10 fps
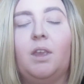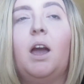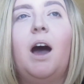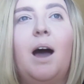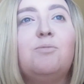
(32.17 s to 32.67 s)

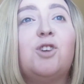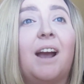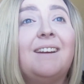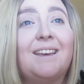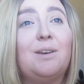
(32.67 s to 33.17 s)
I'm
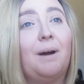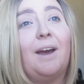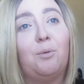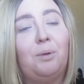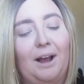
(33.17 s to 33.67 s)
trying to keep my
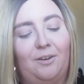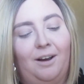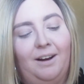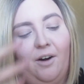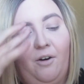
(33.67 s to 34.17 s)
hair black
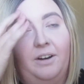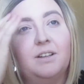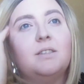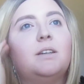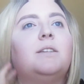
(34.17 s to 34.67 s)
right now,
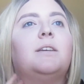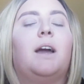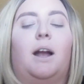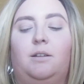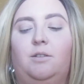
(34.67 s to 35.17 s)
honestly, to
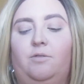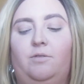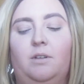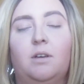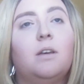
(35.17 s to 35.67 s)
kind of
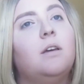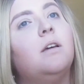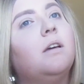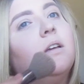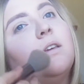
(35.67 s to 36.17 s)

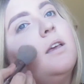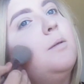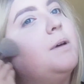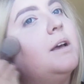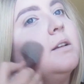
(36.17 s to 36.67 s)

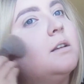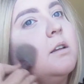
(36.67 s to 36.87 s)
keep it